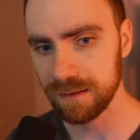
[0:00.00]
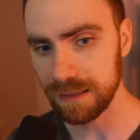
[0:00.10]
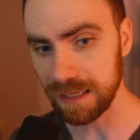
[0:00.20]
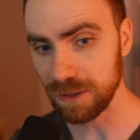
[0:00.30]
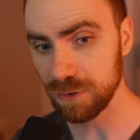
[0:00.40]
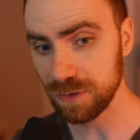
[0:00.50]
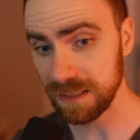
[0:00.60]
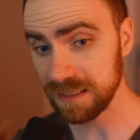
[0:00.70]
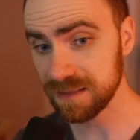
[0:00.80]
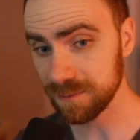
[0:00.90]
that you
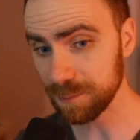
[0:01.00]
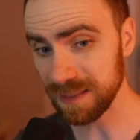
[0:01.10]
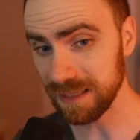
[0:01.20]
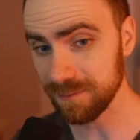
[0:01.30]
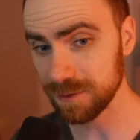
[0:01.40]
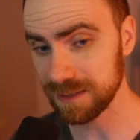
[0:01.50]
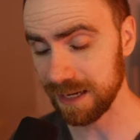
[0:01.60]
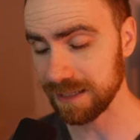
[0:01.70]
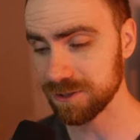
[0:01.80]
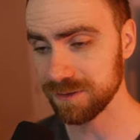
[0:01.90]
need to be able to
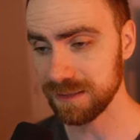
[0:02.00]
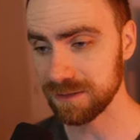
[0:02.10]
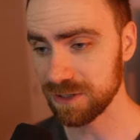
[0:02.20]
actually